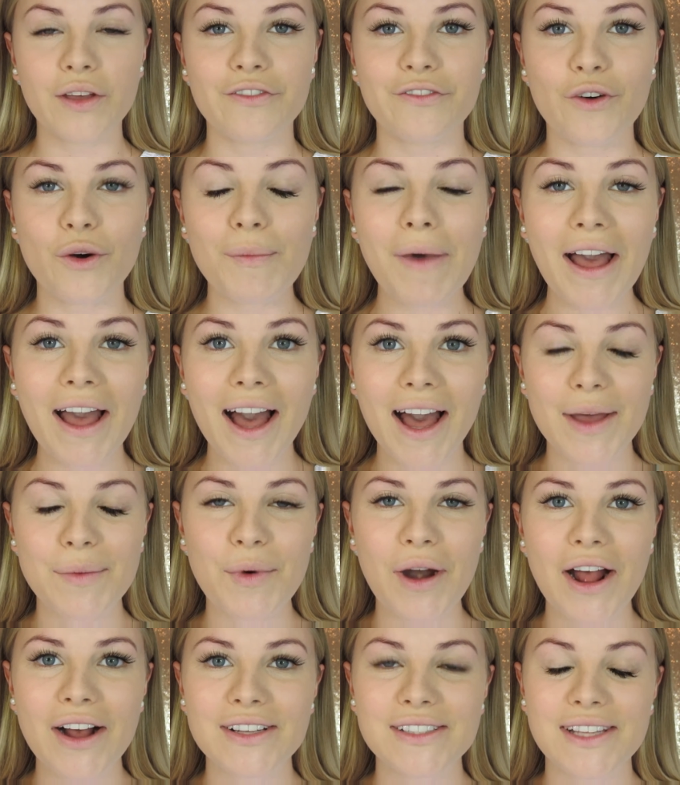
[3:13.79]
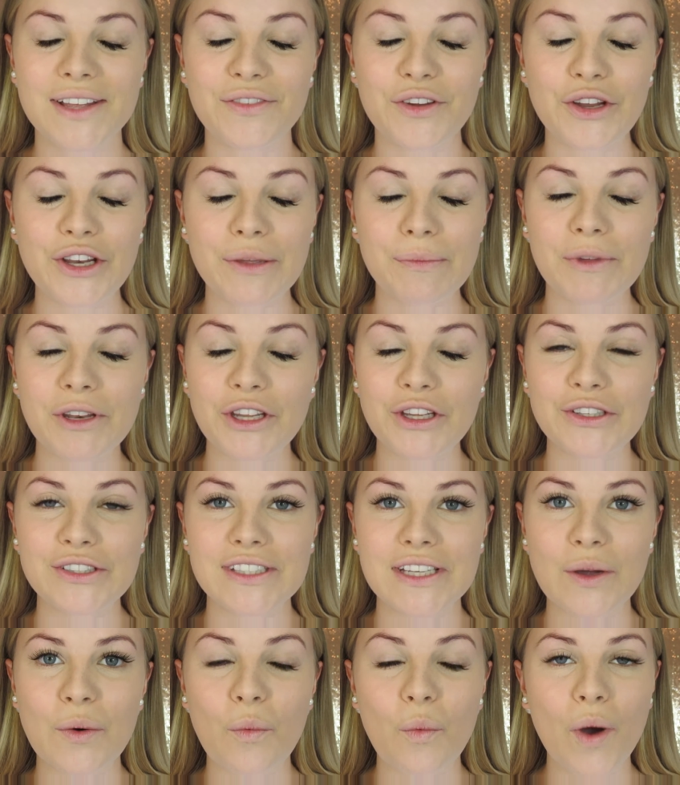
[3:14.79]
For my eyebrows I've only been
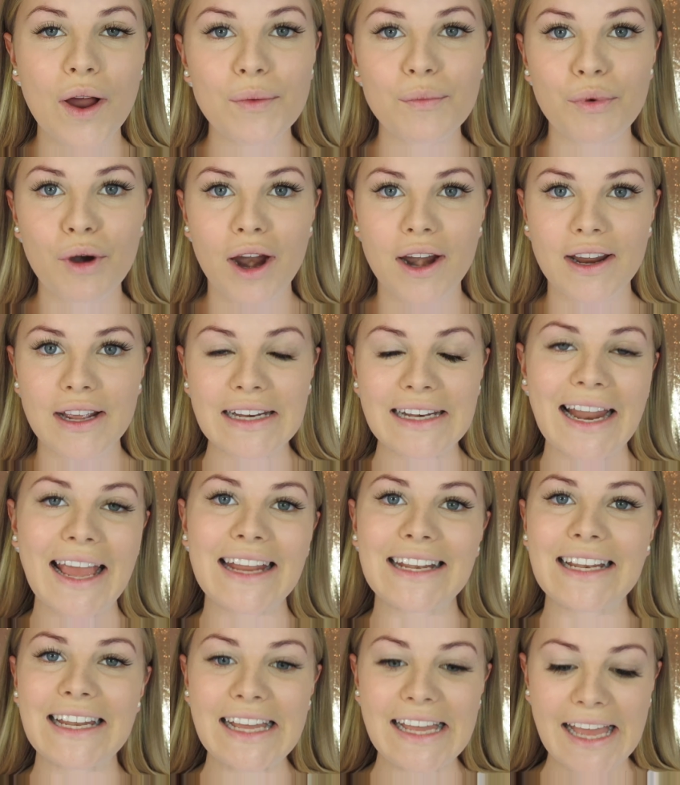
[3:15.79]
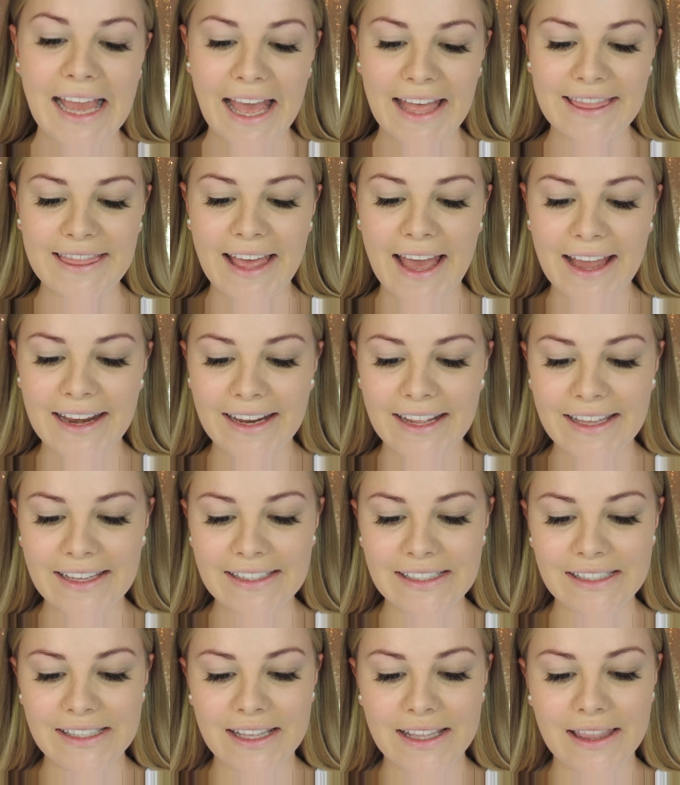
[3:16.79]
using one product lately and that
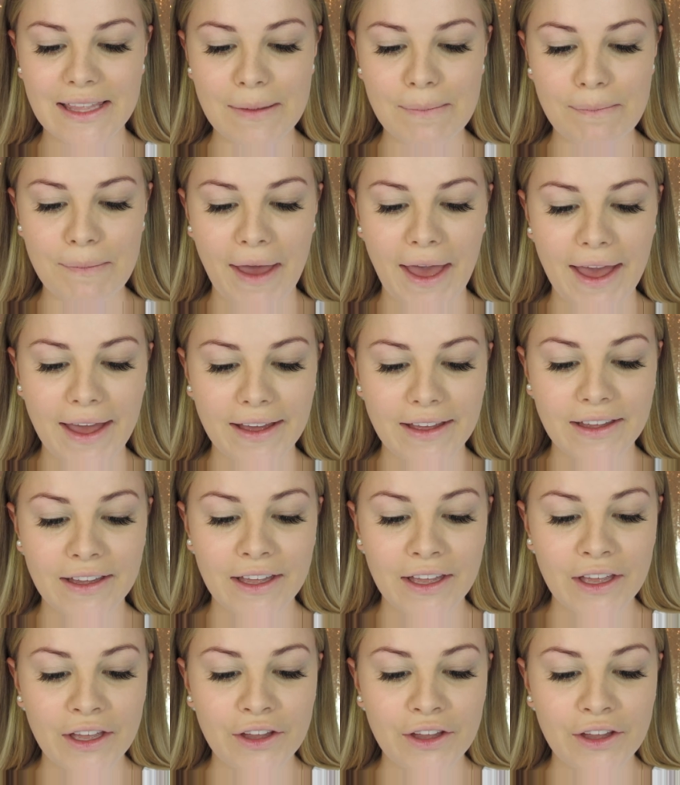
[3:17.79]
is the MAC